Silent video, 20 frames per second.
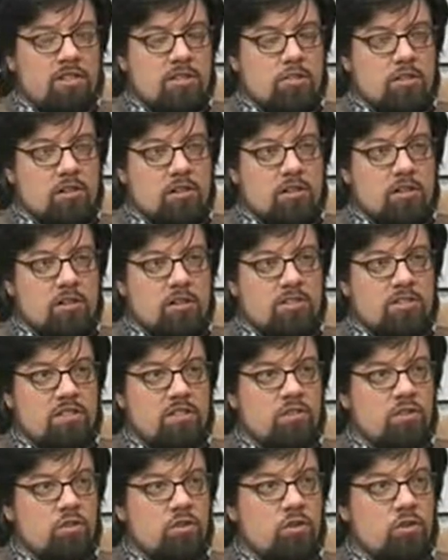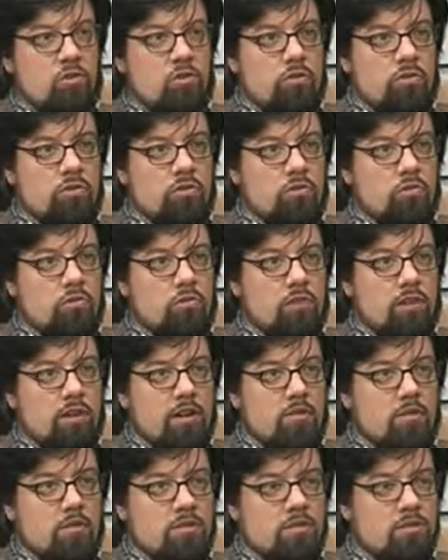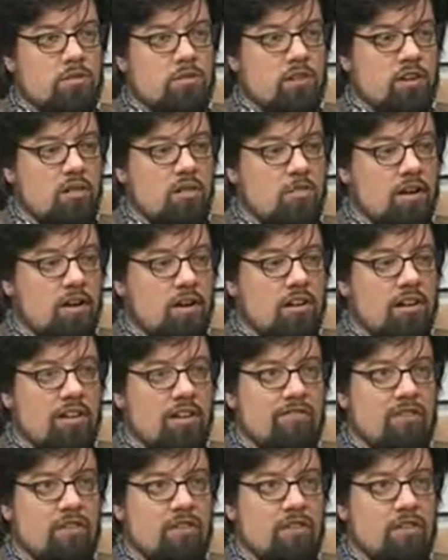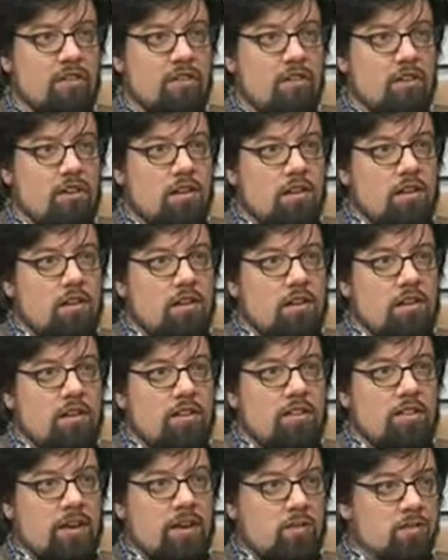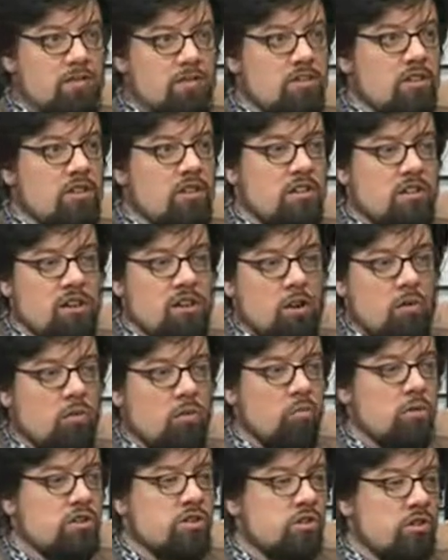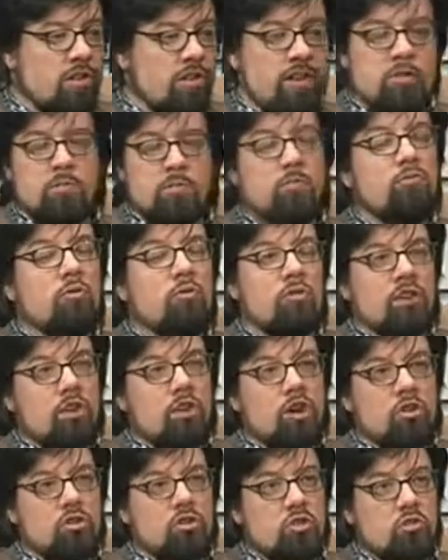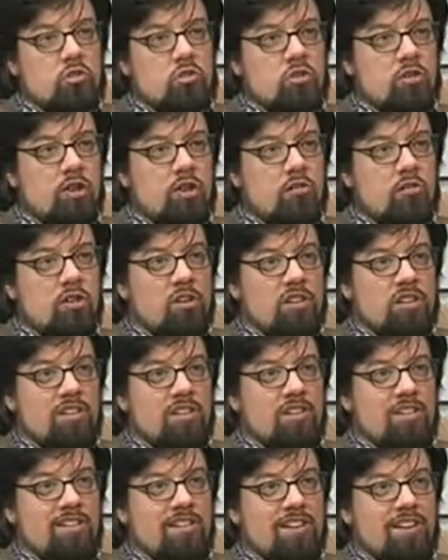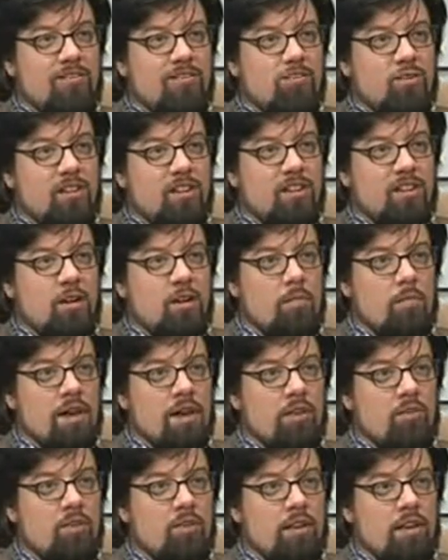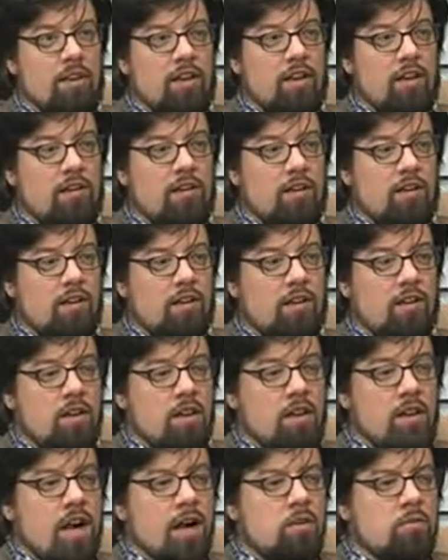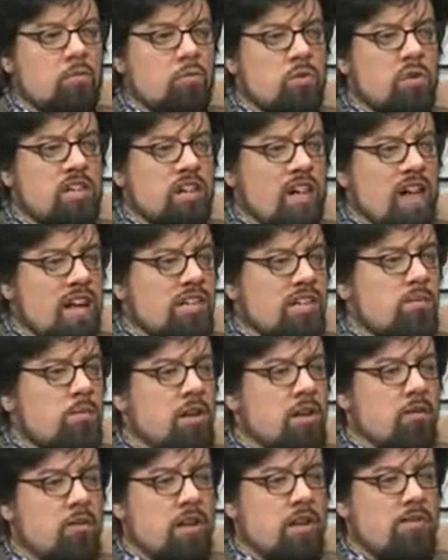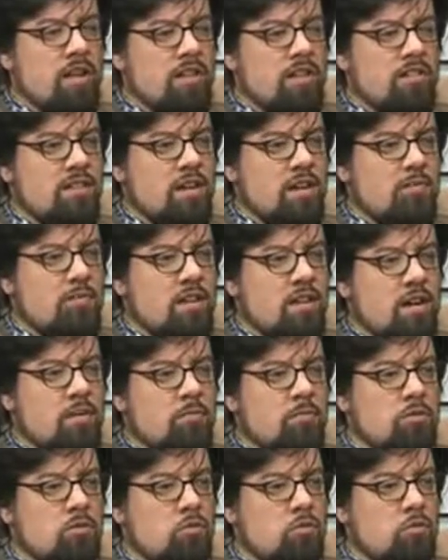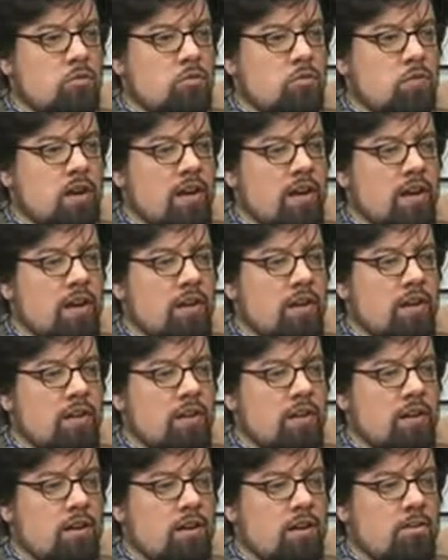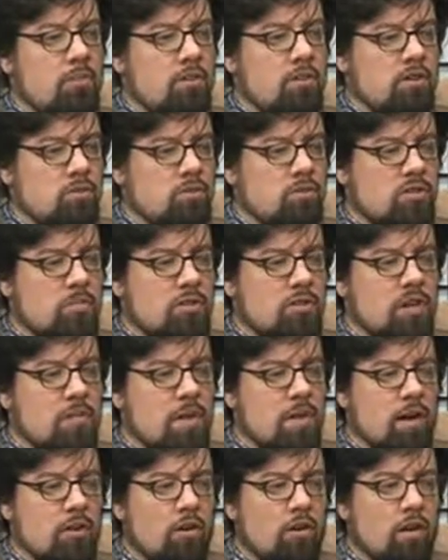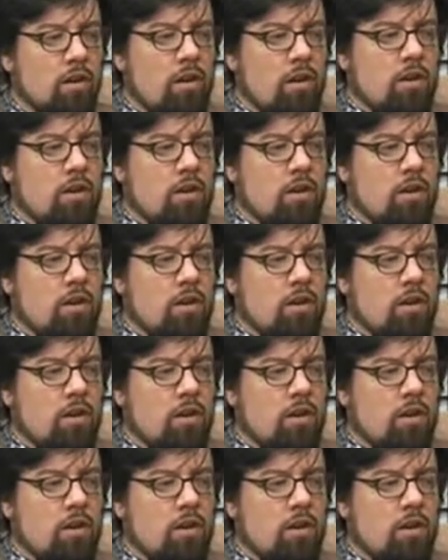Eastman and Laird's Ninja Turtles when mm -hmm. I was uh, about 11 uh, that was the you know original. That was before the cartoon had really had really come out, and uh, I was reading X Men around that same time too. Mm-hmm. And uh, but there was something about